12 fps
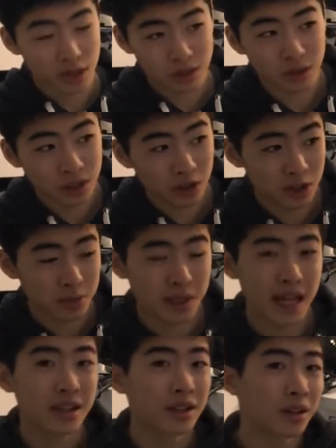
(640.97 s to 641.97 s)
bristlenose
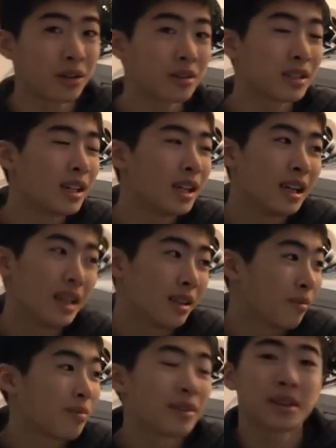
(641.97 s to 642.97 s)
plecos.
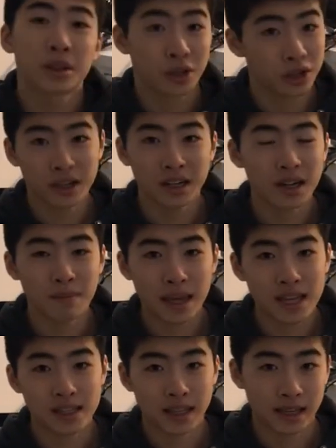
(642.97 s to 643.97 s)
They're
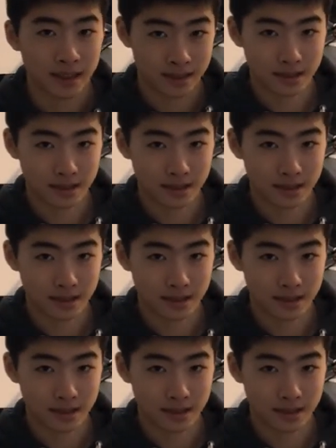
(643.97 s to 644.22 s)
amazing,